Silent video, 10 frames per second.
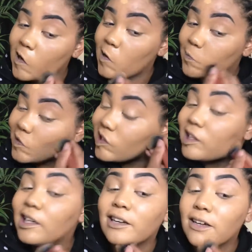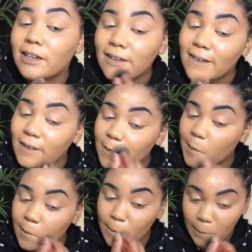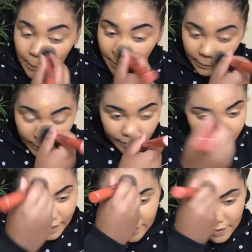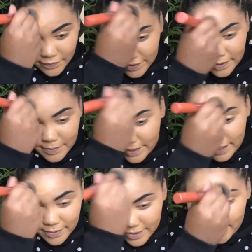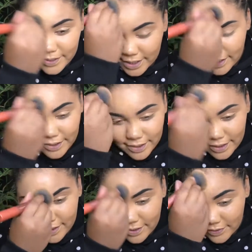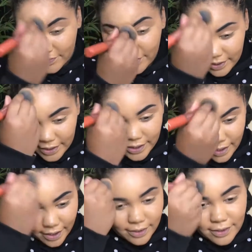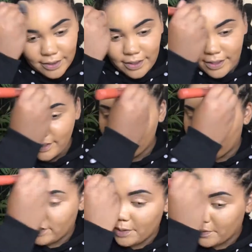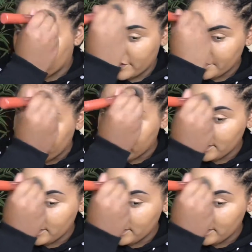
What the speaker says: I'm really late on it. I don't know, for some reason I was always like stuck in Sephora and not stuck in Shoppers Drug Mart.